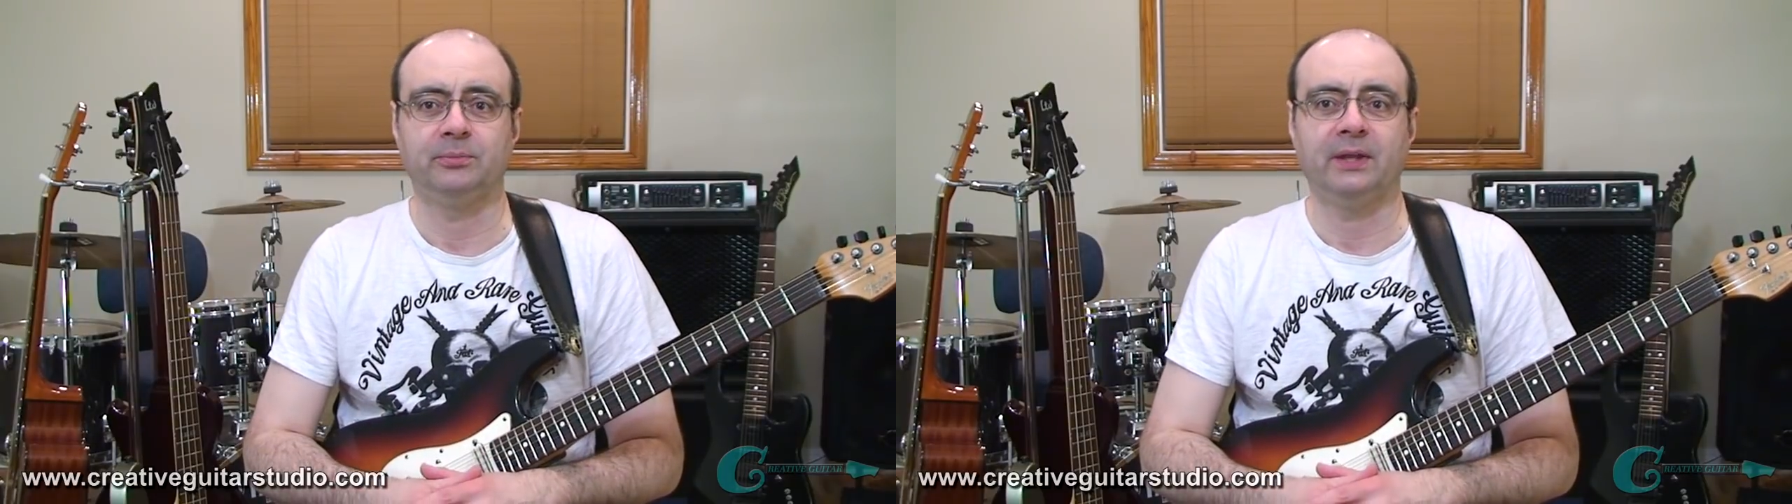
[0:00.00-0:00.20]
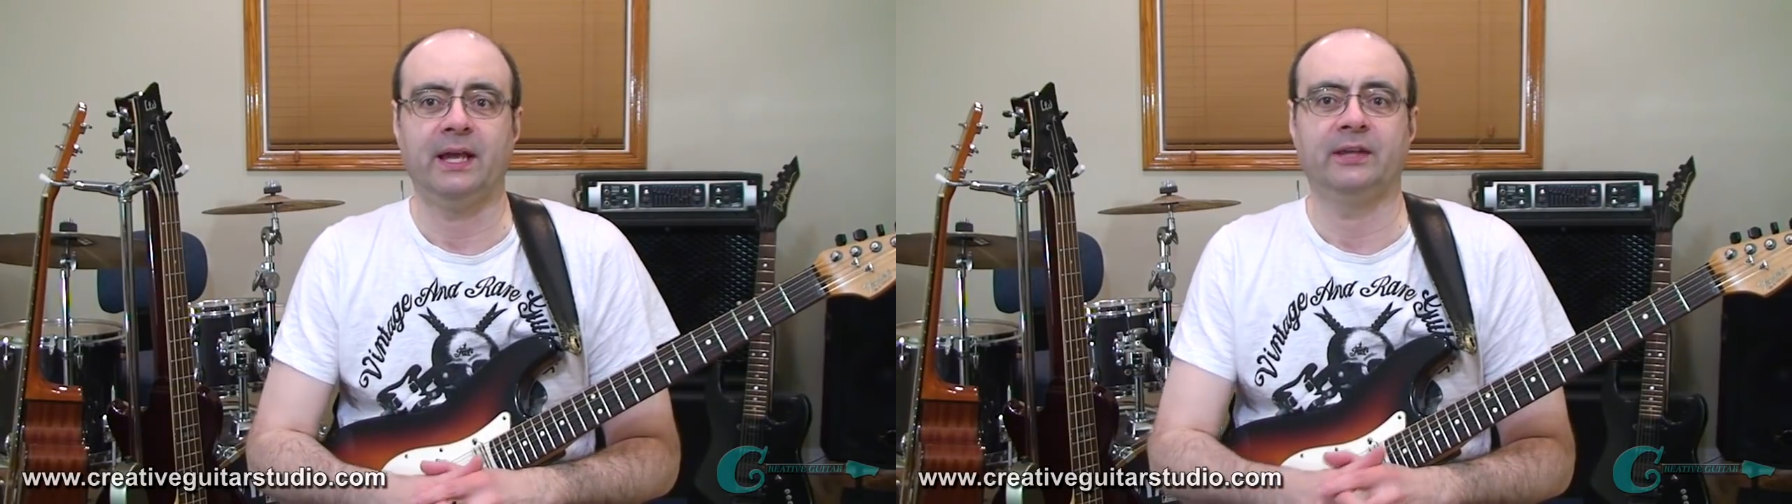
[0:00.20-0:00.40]

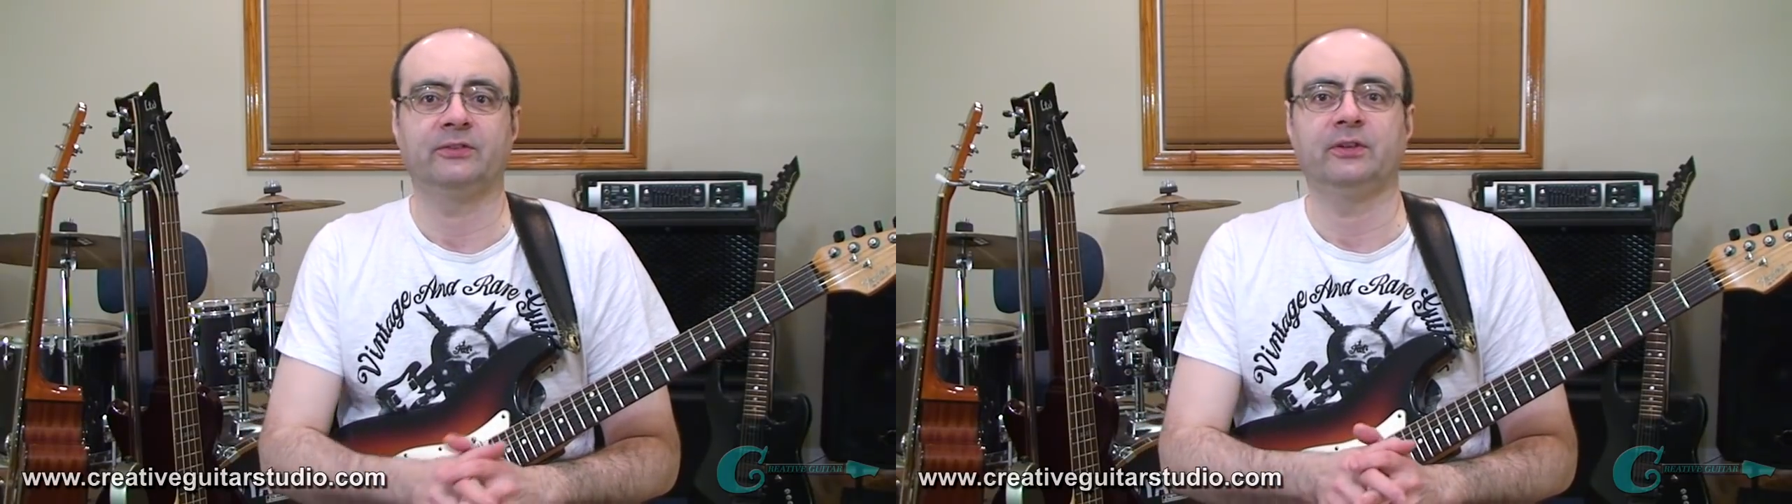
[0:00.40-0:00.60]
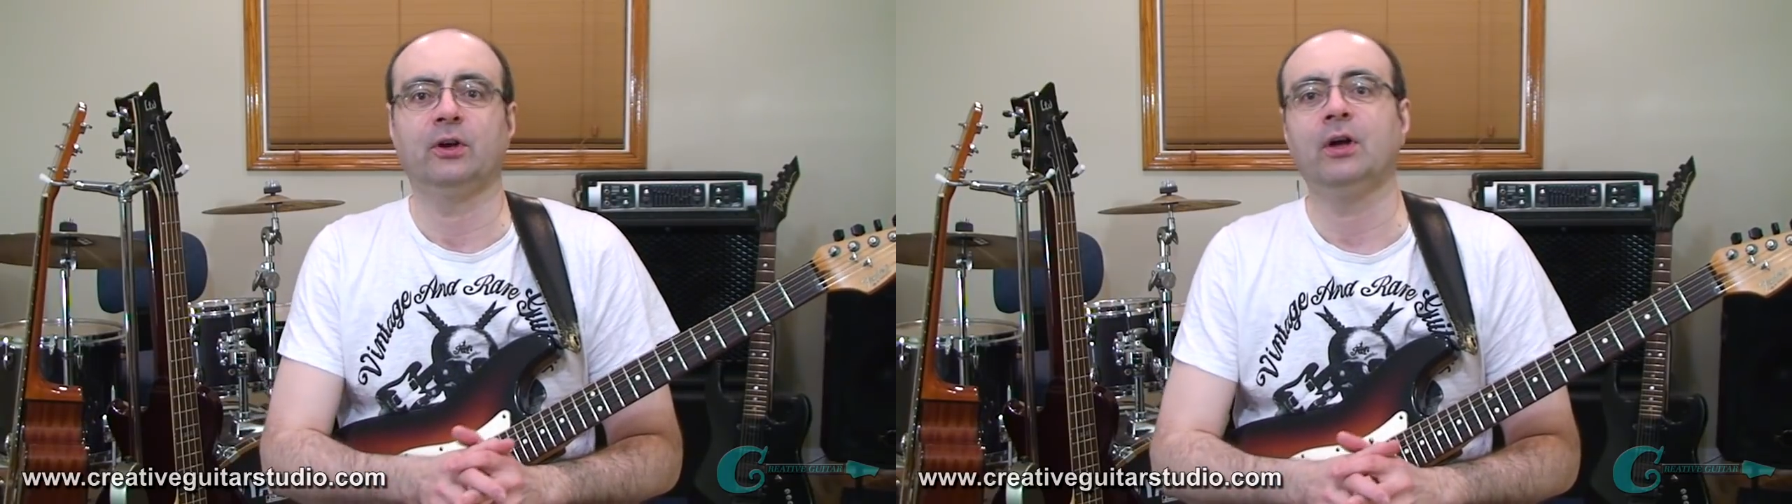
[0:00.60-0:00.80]

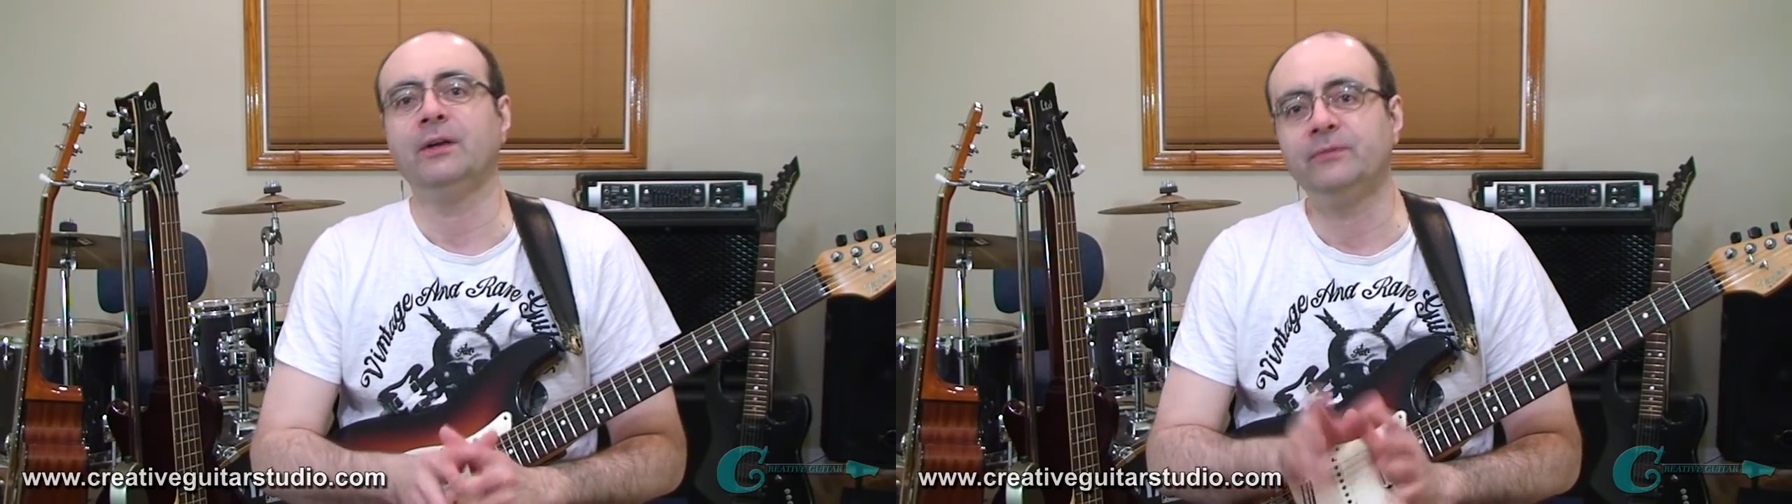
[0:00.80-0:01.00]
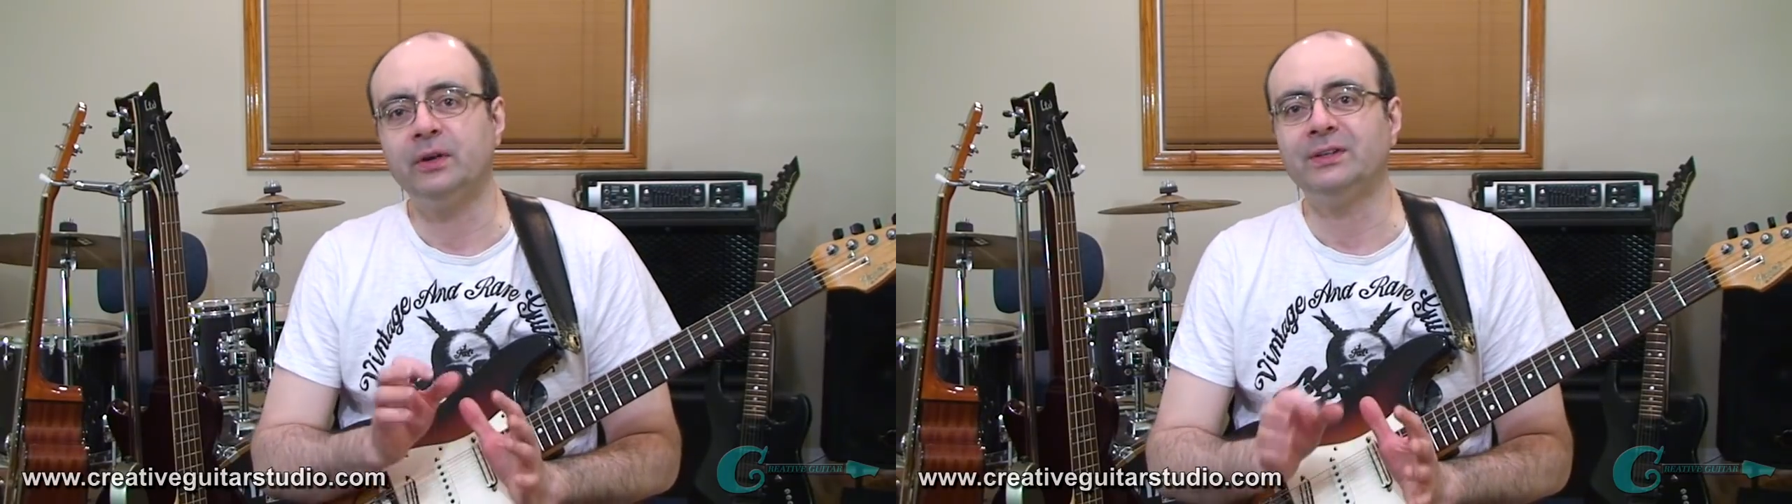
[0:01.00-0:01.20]
plans and they all
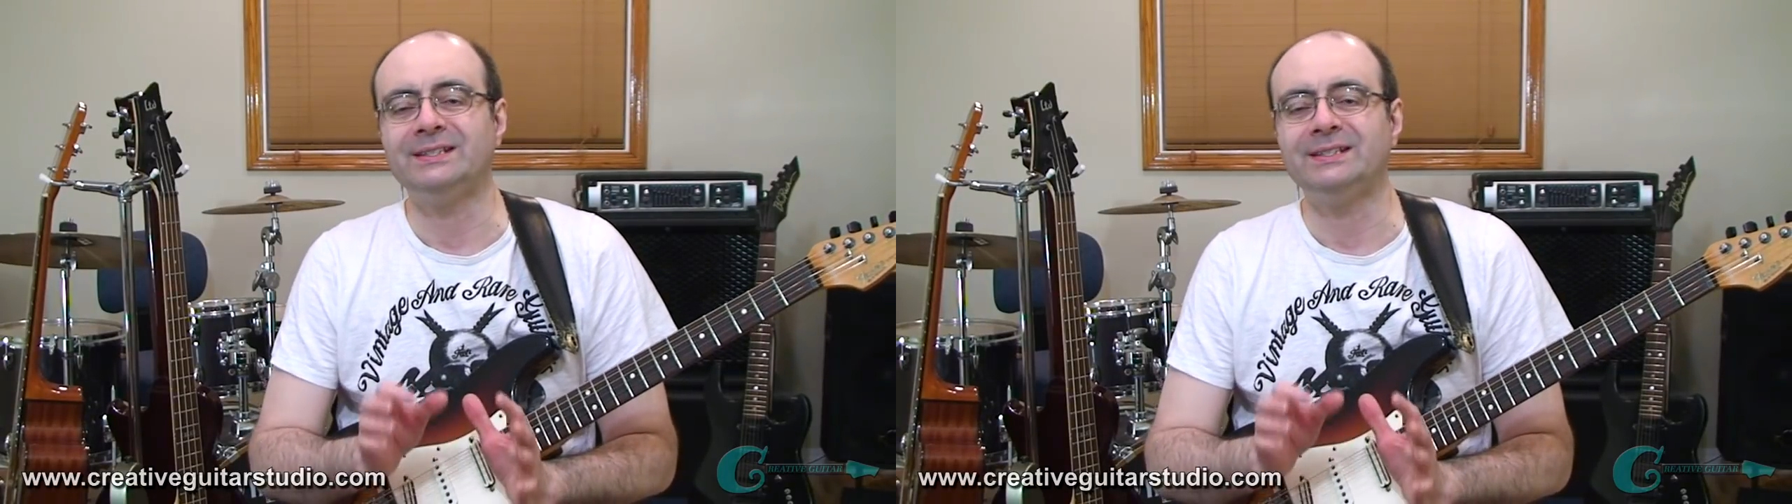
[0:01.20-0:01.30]
have very